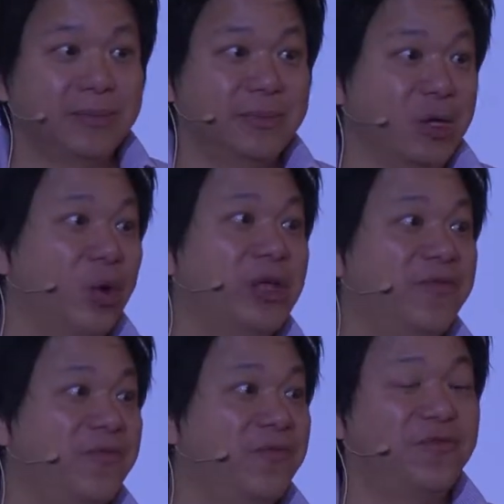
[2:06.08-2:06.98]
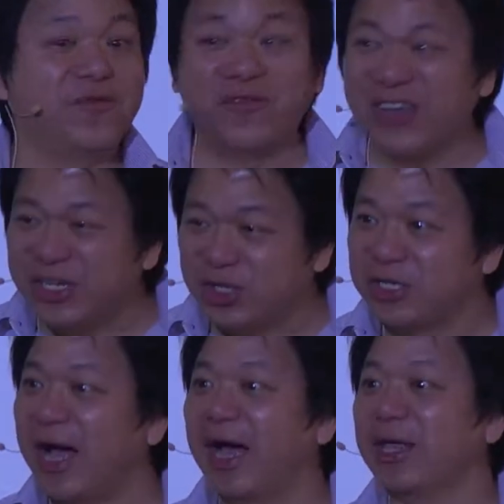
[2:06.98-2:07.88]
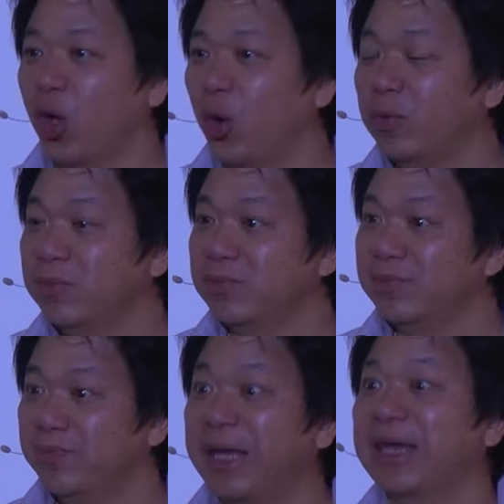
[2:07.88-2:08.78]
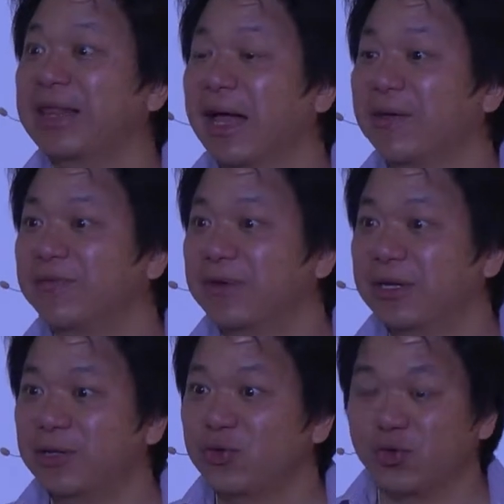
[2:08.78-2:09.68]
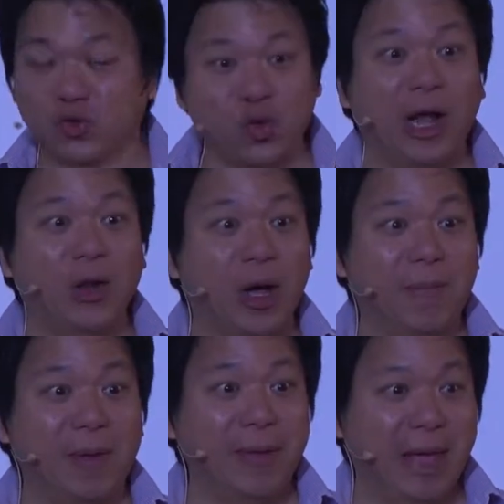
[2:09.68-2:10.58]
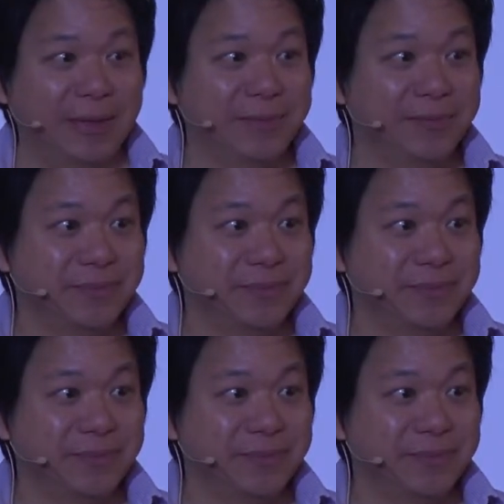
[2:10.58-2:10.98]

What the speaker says: The only fish I know big enough to swallow up a man